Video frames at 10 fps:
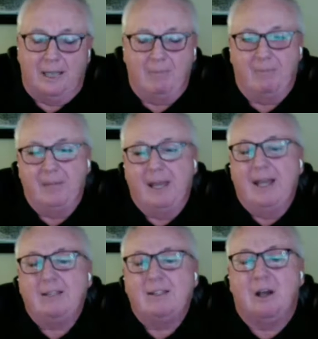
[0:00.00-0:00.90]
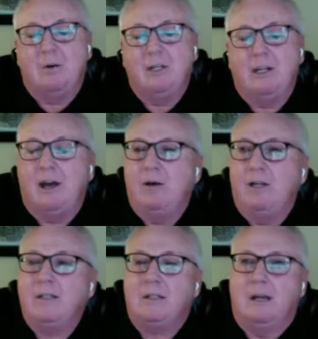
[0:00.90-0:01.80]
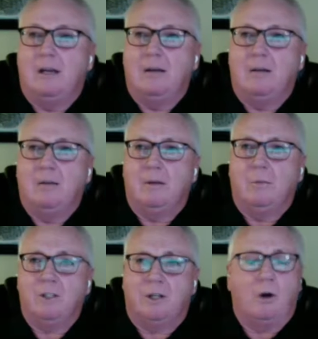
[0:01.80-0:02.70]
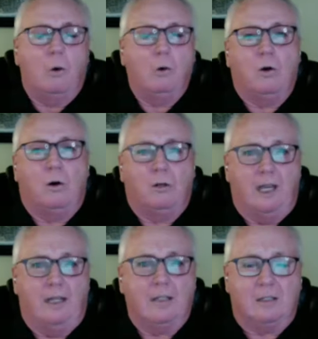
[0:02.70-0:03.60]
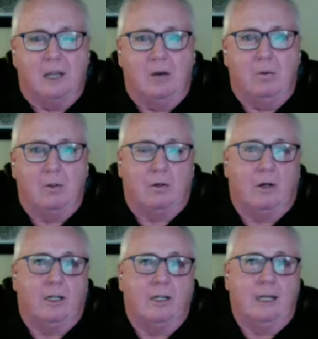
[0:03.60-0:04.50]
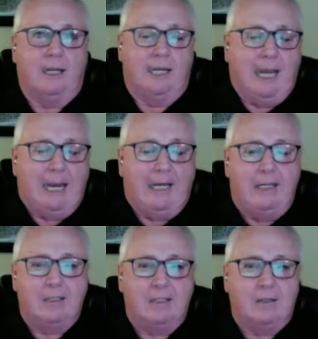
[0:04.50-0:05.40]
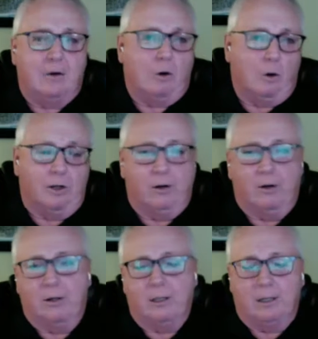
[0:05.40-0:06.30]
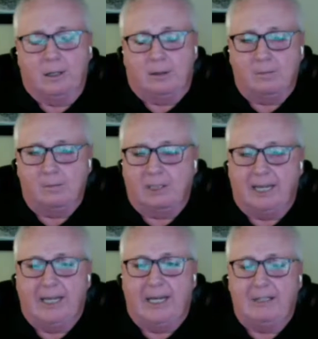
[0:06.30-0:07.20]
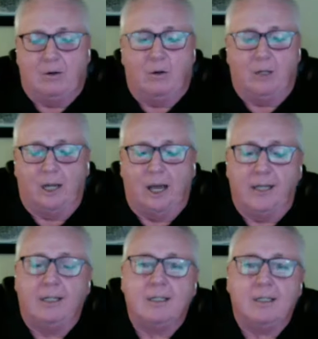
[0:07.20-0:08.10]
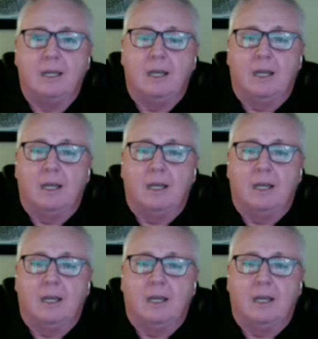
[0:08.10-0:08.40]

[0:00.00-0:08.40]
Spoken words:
Yep. So, it's was a cold call case. We're talking in the 80s and earlier, and late 80s, early 90s.